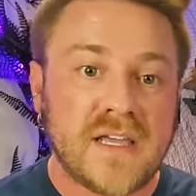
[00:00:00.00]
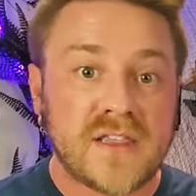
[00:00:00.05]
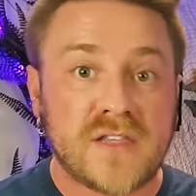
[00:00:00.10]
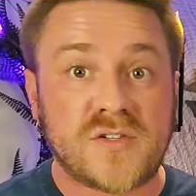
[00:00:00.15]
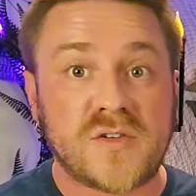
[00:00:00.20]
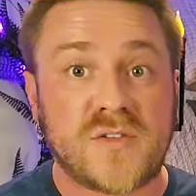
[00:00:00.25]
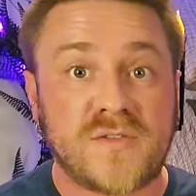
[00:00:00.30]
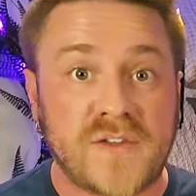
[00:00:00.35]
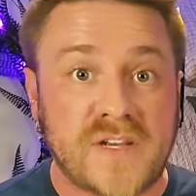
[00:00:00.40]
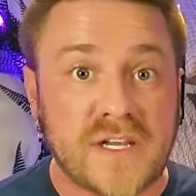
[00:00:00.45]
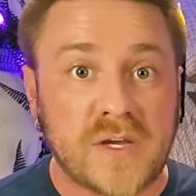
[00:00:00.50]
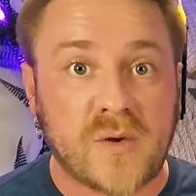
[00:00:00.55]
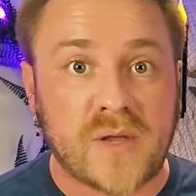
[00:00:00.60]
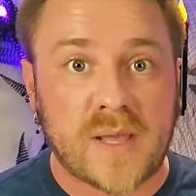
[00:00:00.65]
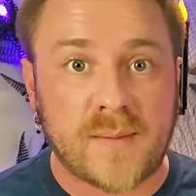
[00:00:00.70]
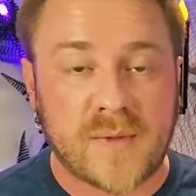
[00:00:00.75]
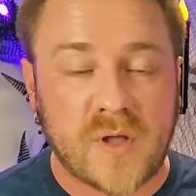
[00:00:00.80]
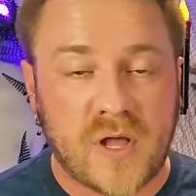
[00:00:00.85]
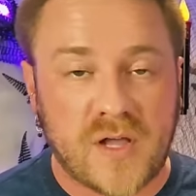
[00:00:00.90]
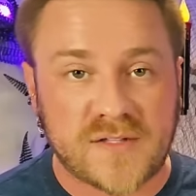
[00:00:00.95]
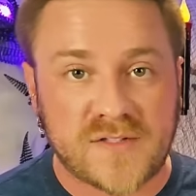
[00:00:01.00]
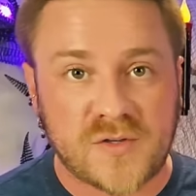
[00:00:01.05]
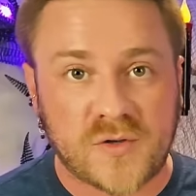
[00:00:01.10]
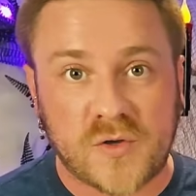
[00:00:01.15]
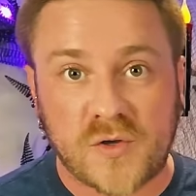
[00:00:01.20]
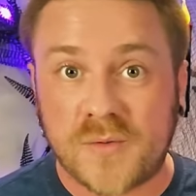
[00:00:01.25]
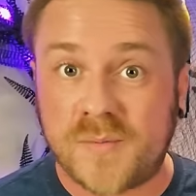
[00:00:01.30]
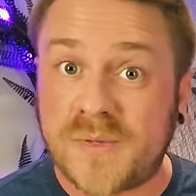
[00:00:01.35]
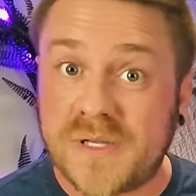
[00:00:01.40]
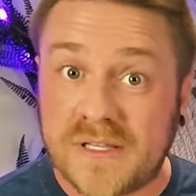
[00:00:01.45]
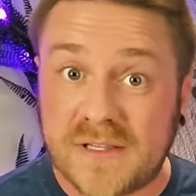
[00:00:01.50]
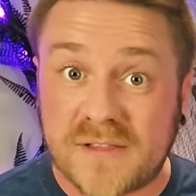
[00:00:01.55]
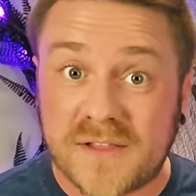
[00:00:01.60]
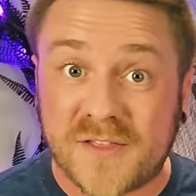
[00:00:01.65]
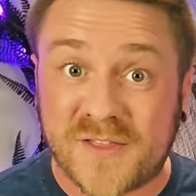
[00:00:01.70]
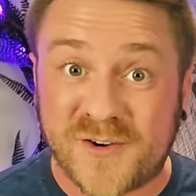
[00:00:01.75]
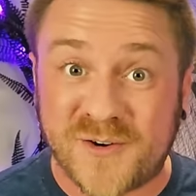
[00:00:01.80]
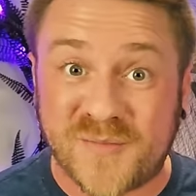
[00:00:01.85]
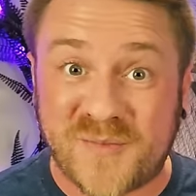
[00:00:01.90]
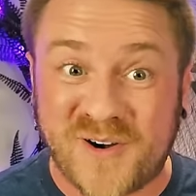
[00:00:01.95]
So the video game console could be
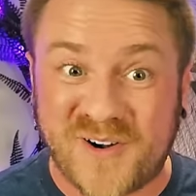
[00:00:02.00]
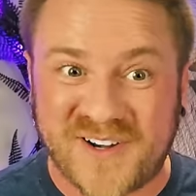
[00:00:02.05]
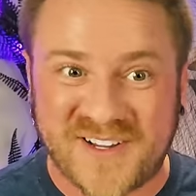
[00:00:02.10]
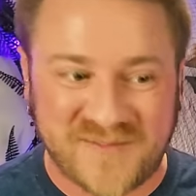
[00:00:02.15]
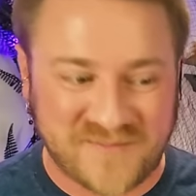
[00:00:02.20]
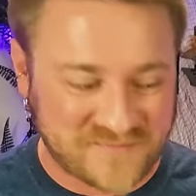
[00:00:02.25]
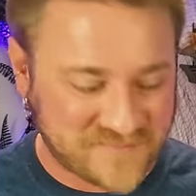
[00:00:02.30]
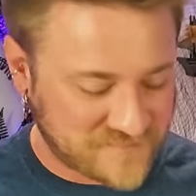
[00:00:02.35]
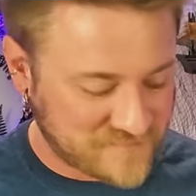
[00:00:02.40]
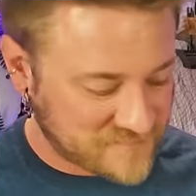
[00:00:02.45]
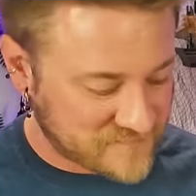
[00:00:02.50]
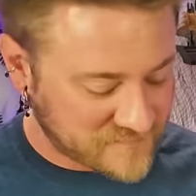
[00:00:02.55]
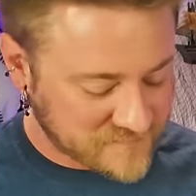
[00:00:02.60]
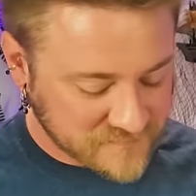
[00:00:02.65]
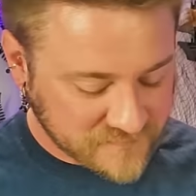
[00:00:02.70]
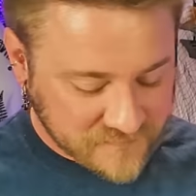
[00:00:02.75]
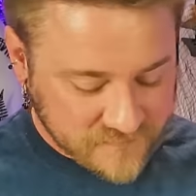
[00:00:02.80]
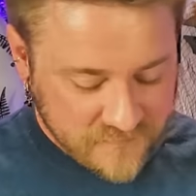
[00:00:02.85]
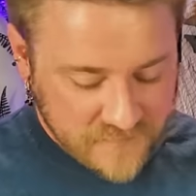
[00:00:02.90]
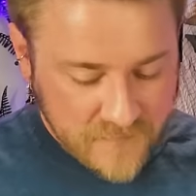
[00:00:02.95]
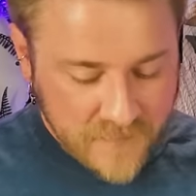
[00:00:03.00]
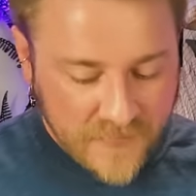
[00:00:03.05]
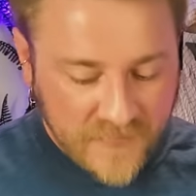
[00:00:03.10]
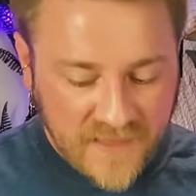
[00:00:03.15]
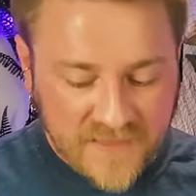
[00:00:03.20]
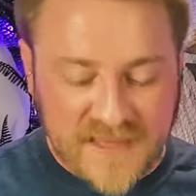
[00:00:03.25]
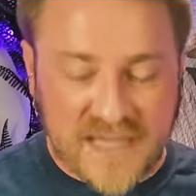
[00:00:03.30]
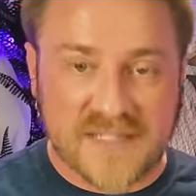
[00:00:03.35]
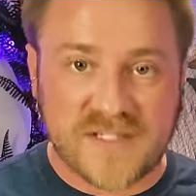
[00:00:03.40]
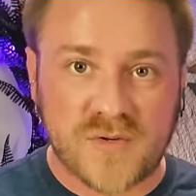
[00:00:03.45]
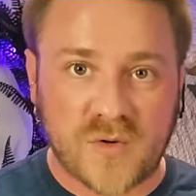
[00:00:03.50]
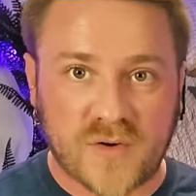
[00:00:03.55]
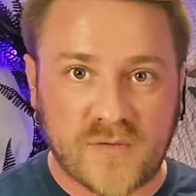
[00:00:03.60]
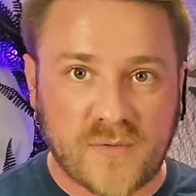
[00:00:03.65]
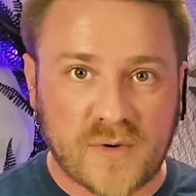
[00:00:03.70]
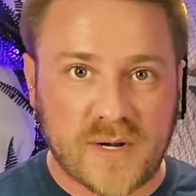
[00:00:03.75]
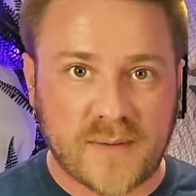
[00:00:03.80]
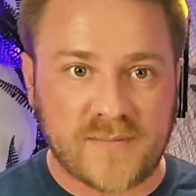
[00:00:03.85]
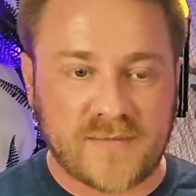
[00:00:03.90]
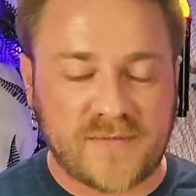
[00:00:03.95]
the third party. That's sort of
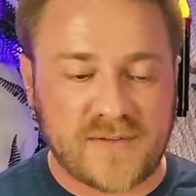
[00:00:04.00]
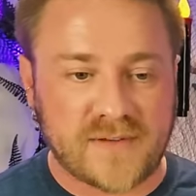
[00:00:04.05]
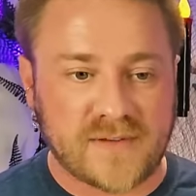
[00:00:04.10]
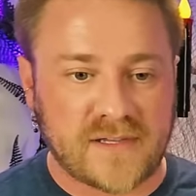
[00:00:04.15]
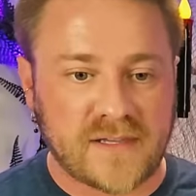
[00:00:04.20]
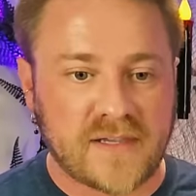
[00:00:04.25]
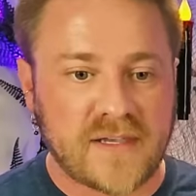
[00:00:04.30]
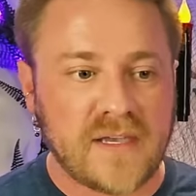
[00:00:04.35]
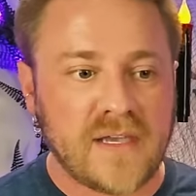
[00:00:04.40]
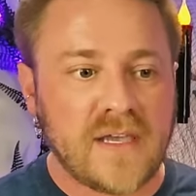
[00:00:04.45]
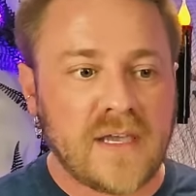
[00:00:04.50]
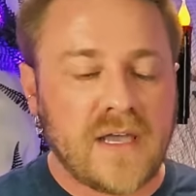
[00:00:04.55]
what I'm feeling.